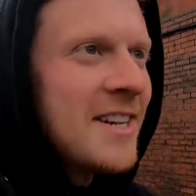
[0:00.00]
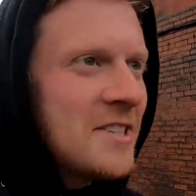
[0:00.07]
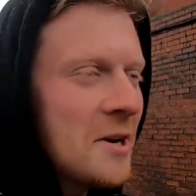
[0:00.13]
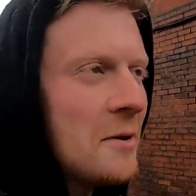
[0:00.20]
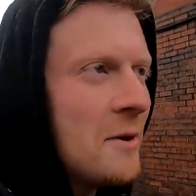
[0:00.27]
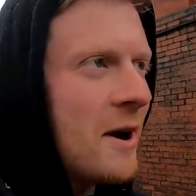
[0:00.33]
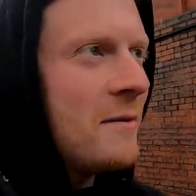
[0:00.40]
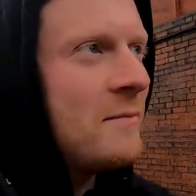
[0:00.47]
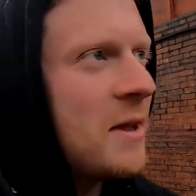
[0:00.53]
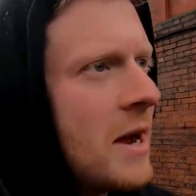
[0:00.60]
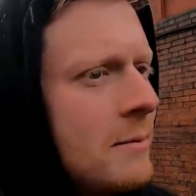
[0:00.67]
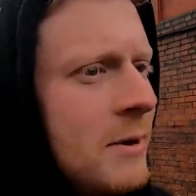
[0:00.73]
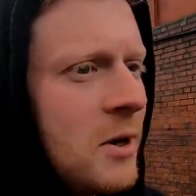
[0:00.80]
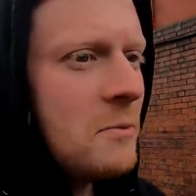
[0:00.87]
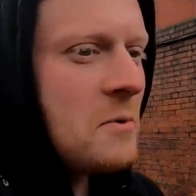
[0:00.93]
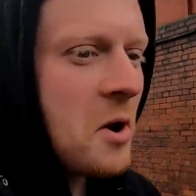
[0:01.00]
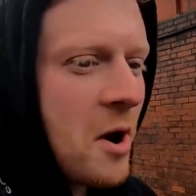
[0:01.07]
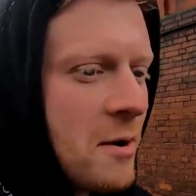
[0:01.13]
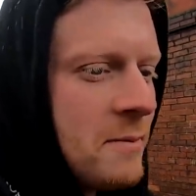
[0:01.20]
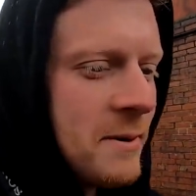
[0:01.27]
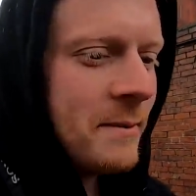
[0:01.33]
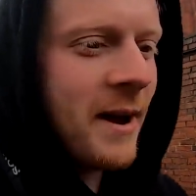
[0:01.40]
So um, yeah, I'm a lot more
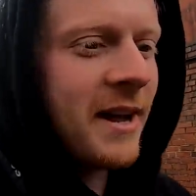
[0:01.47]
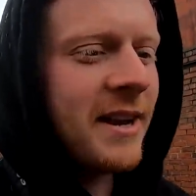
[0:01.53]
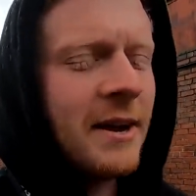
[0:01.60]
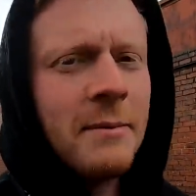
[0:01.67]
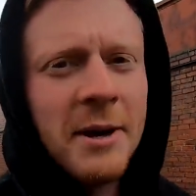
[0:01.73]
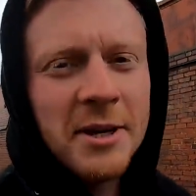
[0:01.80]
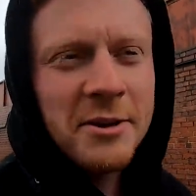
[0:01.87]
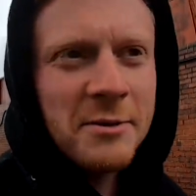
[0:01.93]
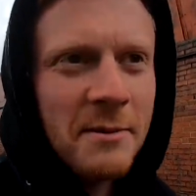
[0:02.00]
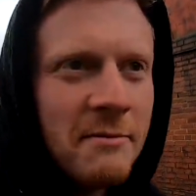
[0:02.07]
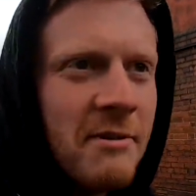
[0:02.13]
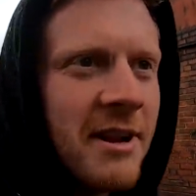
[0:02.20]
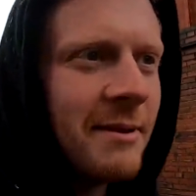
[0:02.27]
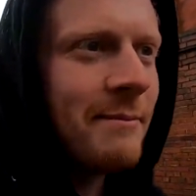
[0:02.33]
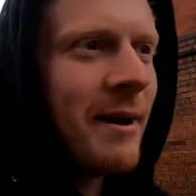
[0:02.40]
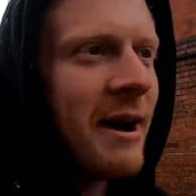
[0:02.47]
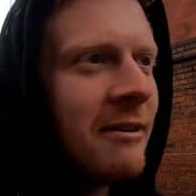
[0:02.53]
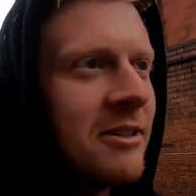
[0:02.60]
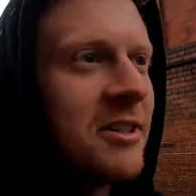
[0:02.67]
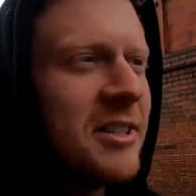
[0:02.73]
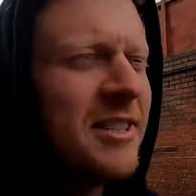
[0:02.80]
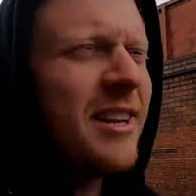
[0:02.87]
open about it now. But I used to be really
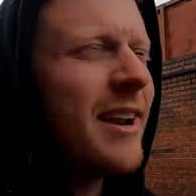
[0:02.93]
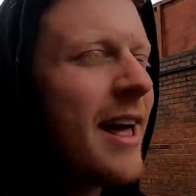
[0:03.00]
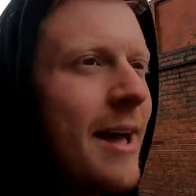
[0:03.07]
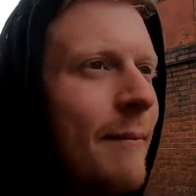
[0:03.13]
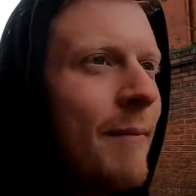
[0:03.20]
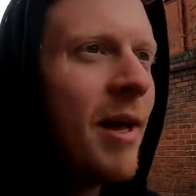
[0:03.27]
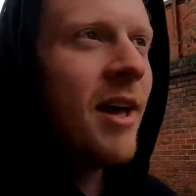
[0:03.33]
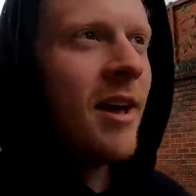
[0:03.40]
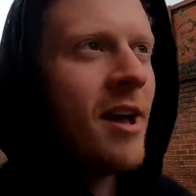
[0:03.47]
embarrassed. I still am.